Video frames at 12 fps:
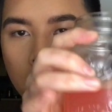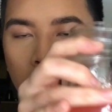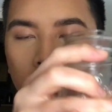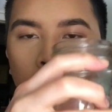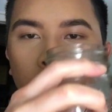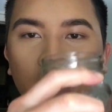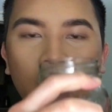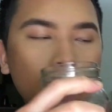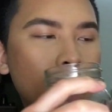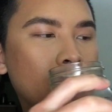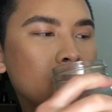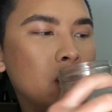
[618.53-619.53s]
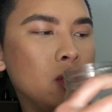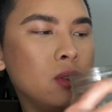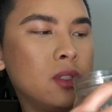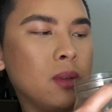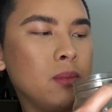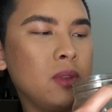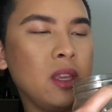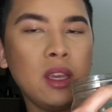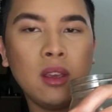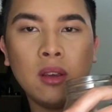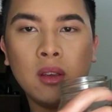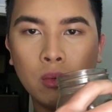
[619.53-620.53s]
But I'm thinking I want to do
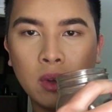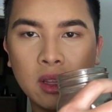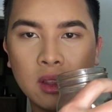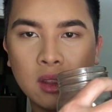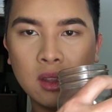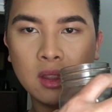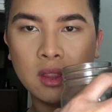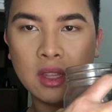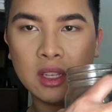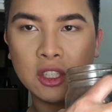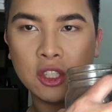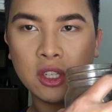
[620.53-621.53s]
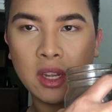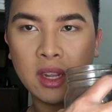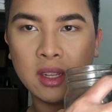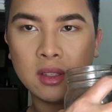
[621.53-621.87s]
something with this shade